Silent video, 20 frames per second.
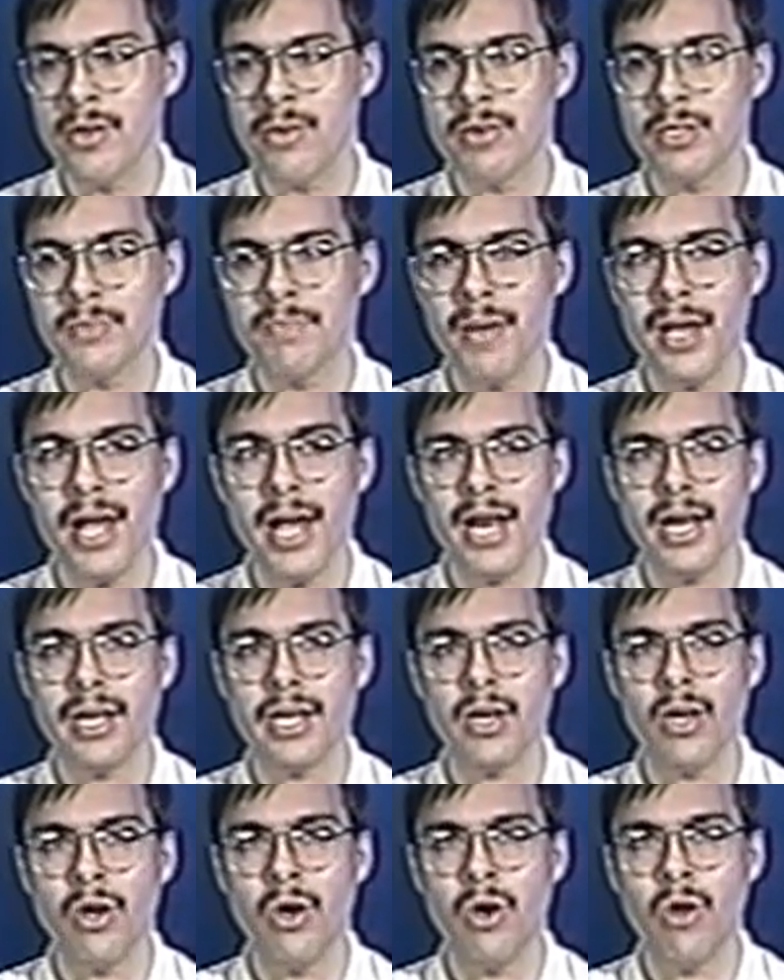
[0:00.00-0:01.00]
There was
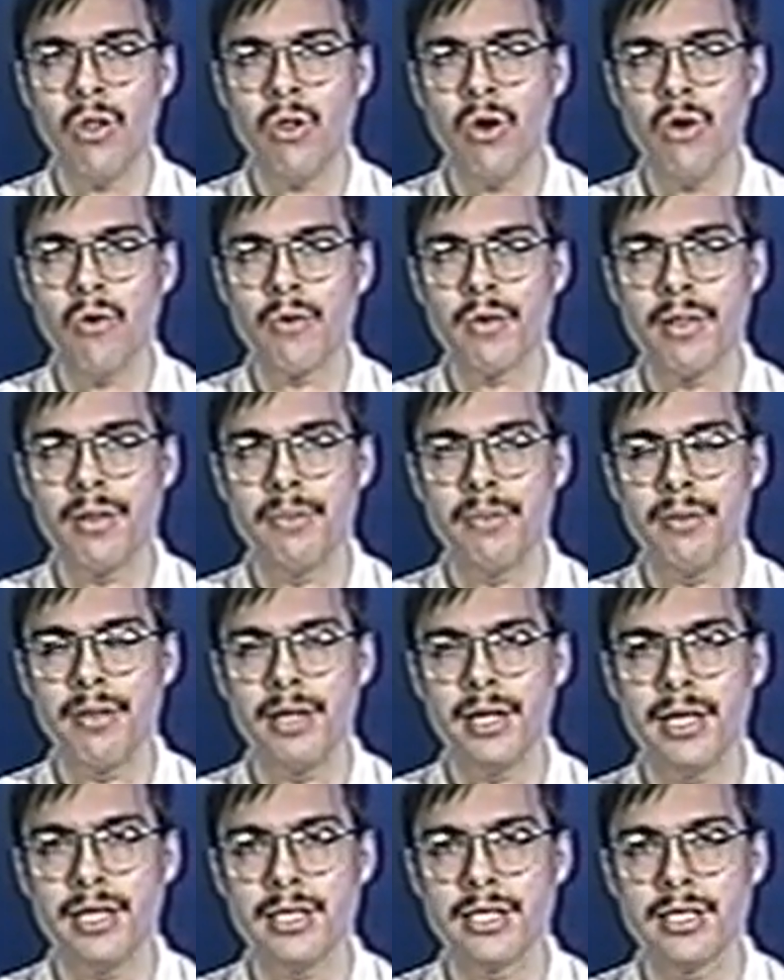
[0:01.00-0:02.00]
panic all over the
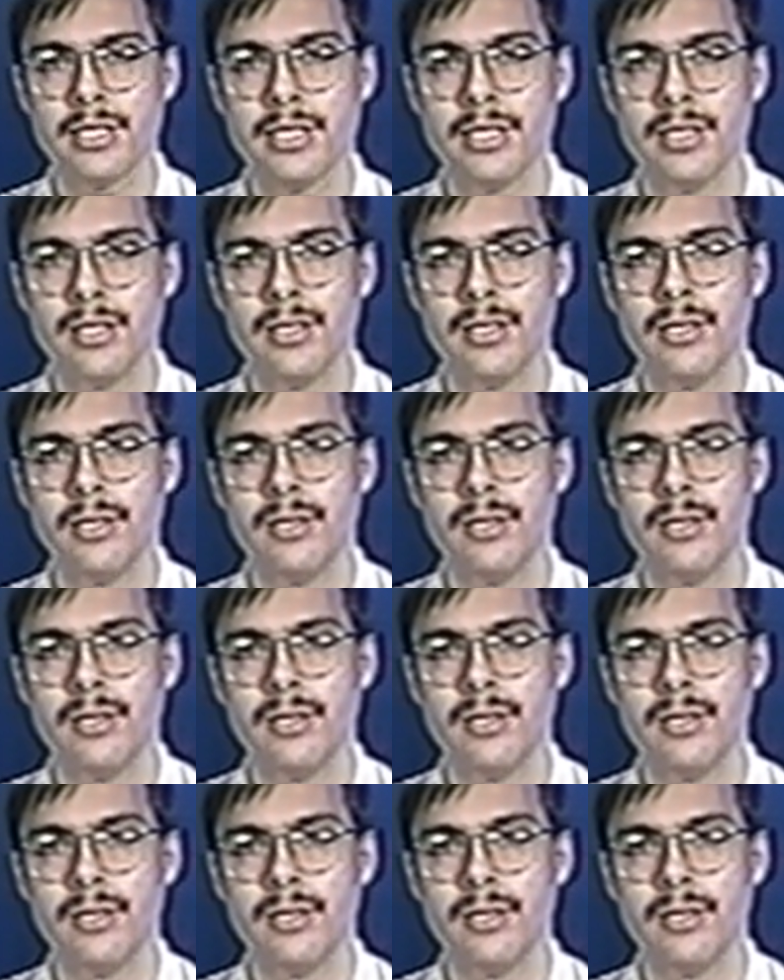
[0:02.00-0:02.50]
place.